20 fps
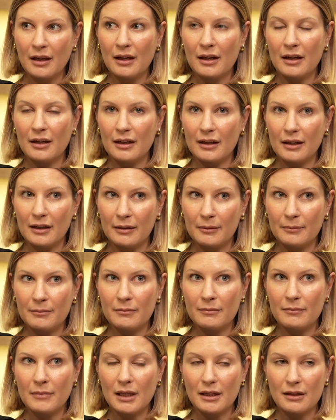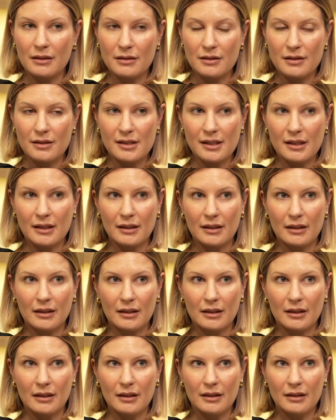And
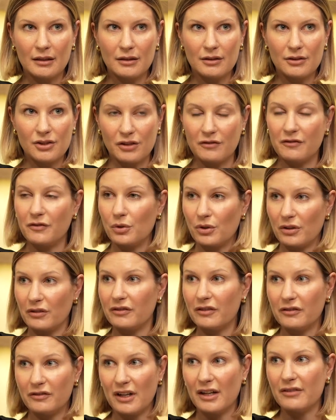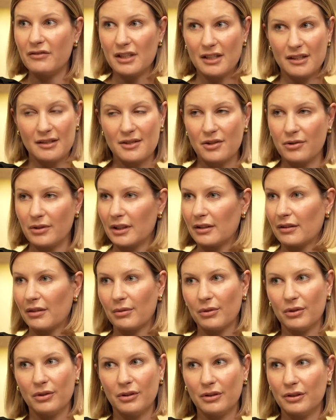she fought it for 5 years, going
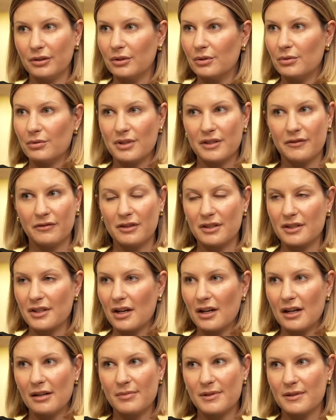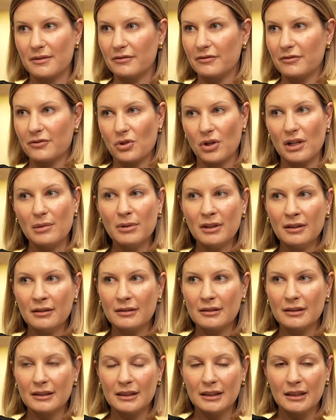through all different types of treatment.
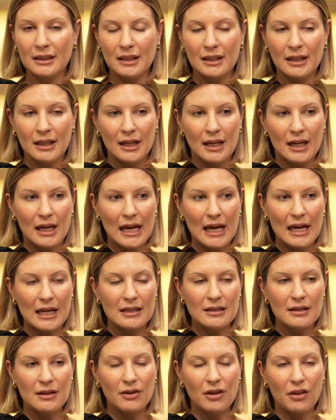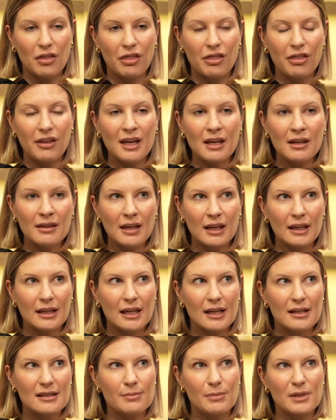And the thing that
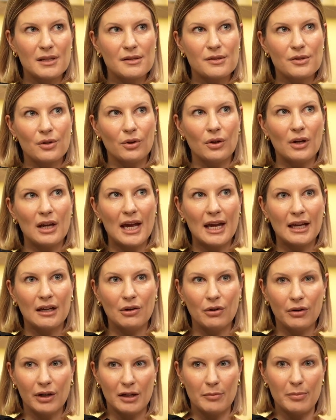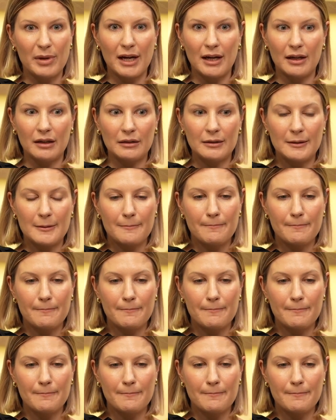gets me so angry about it